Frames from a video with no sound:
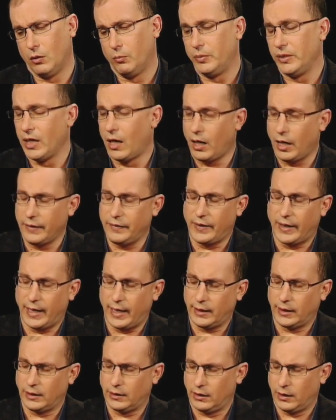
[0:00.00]
beyond
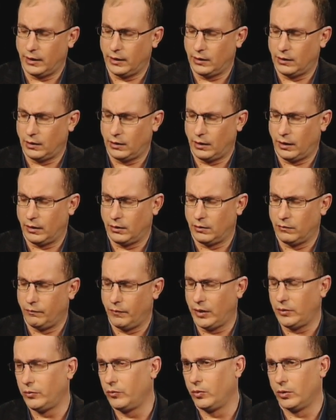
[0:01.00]
that, and
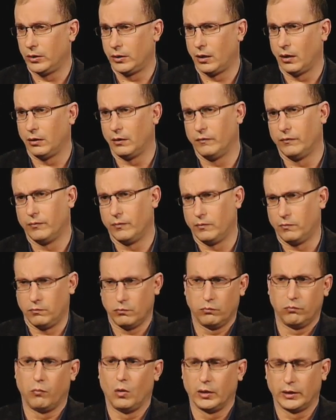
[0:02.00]
maybe we kind of
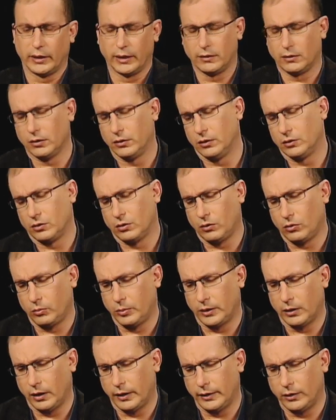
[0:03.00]
want to get to this a little
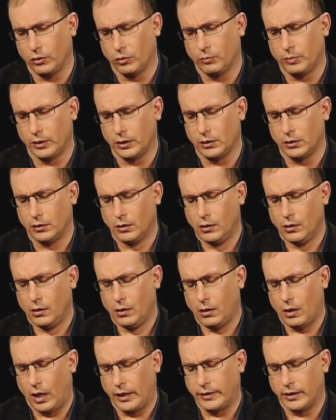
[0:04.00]
bit later, but
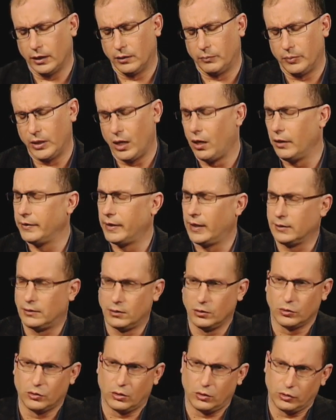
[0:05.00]
I think beyond that
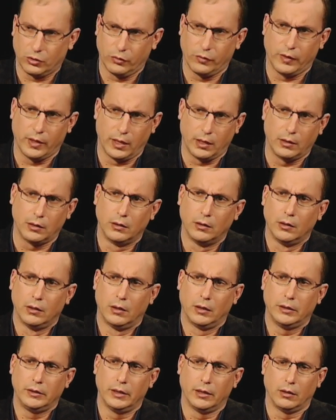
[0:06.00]
there's also then
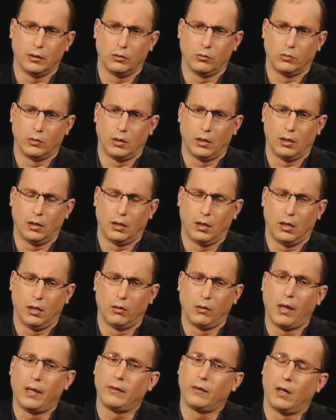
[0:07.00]

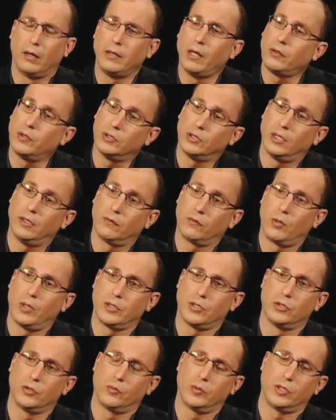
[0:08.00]
another set of
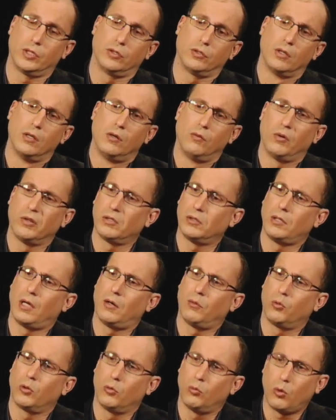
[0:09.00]
questions, which is whether or
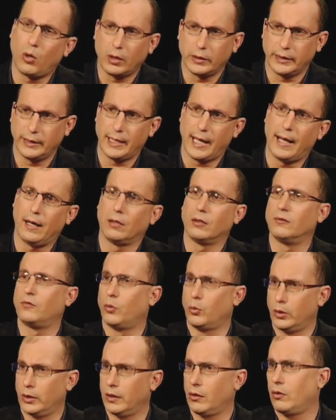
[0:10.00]
not we're running out of
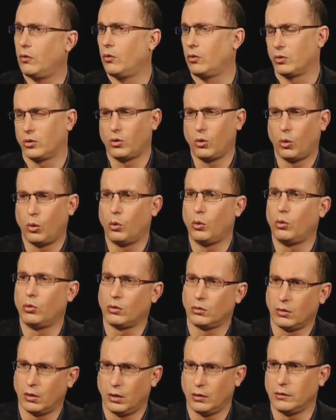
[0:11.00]
oil or
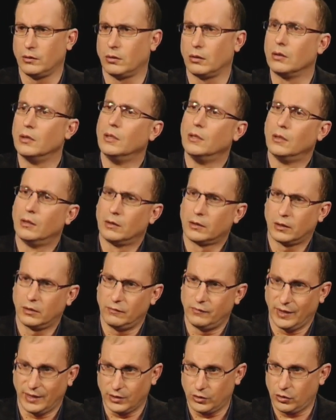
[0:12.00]
coal or other
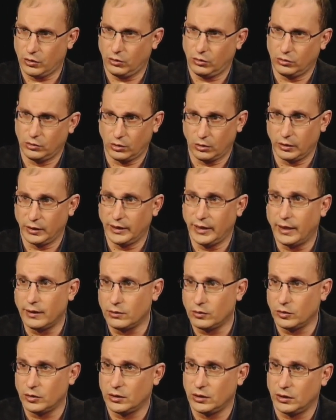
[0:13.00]
conventional dirty
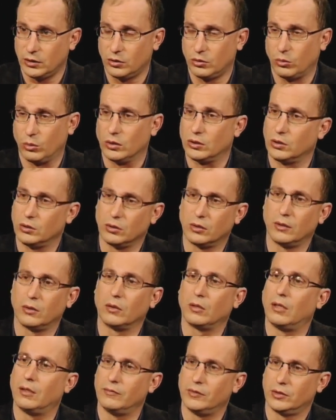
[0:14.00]
energy sources.
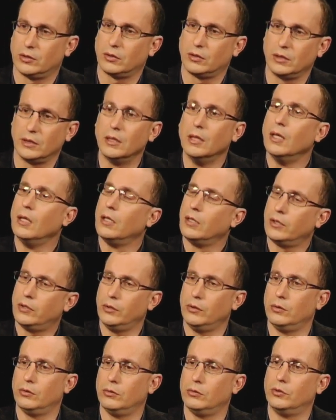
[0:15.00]
There are obviously
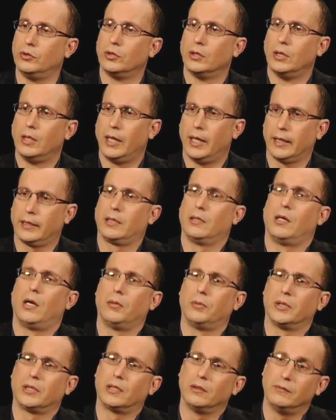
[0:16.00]
huge
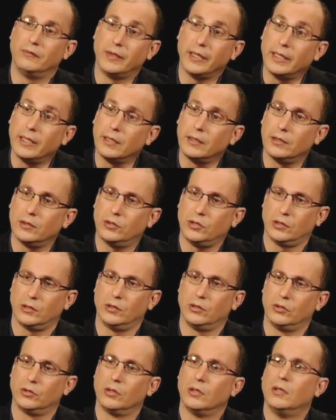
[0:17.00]
economic
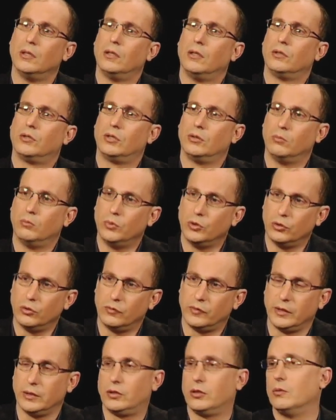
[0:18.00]
advantages to
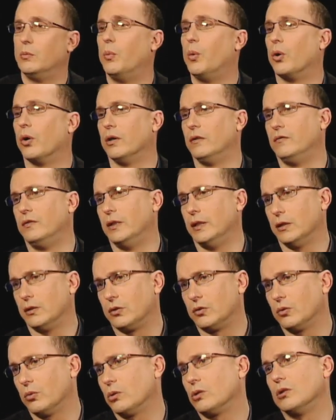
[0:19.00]
moving to more
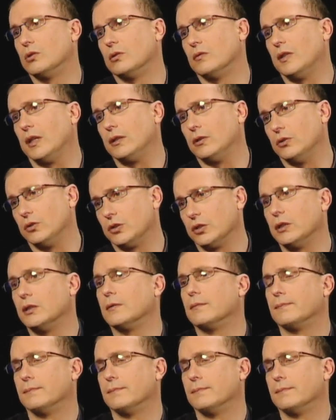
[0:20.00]
advanced sources of energy.